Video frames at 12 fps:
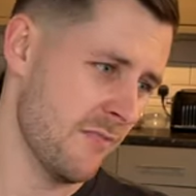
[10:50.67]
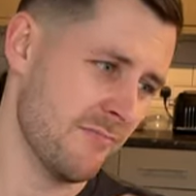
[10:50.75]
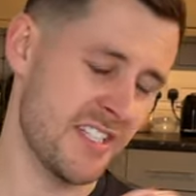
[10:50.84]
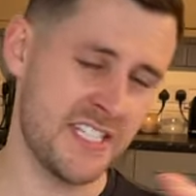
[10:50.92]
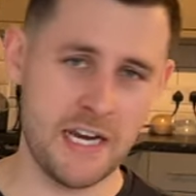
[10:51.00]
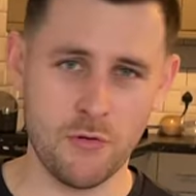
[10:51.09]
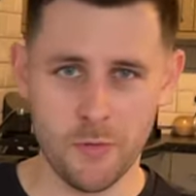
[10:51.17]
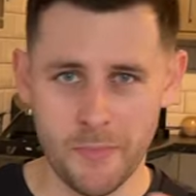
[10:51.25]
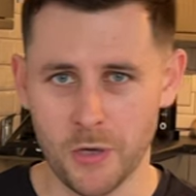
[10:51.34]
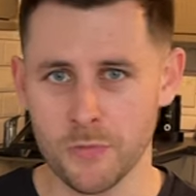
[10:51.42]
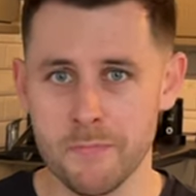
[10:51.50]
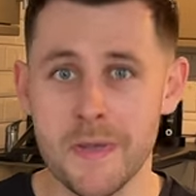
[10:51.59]
the cereal
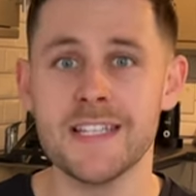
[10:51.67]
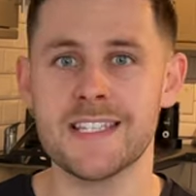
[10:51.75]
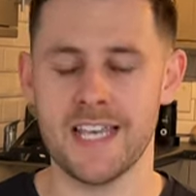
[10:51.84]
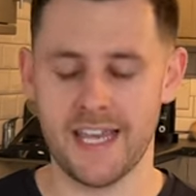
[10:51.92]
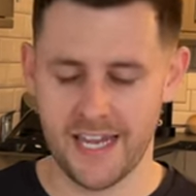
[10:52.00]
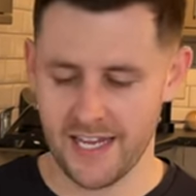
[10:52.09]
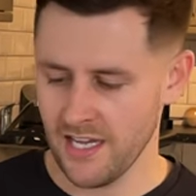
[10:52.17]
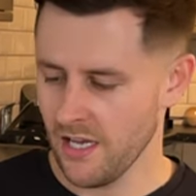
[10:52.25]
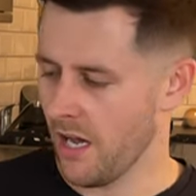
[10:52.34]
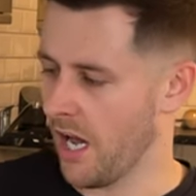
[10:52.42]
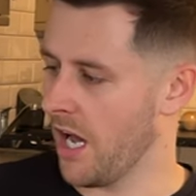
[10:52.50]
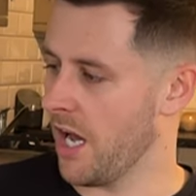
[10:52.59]
milk mid tier,
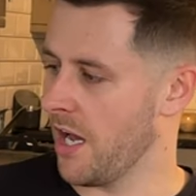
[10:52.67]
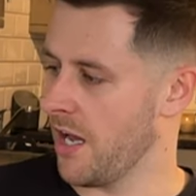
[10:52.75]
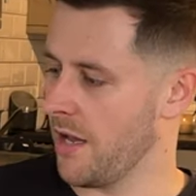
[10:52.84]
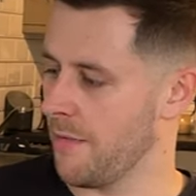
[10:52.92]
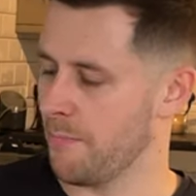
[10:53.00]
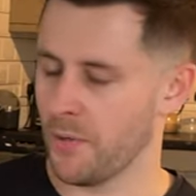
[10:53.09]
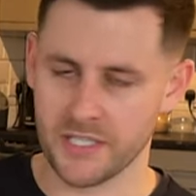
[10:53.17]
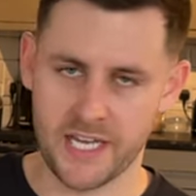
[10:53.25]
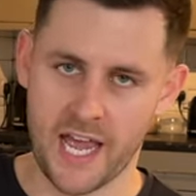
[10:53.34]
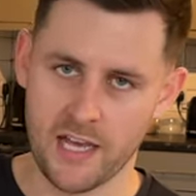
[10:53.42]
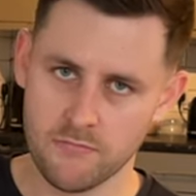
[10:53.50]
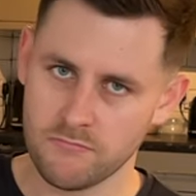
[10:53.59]
um, but yeah,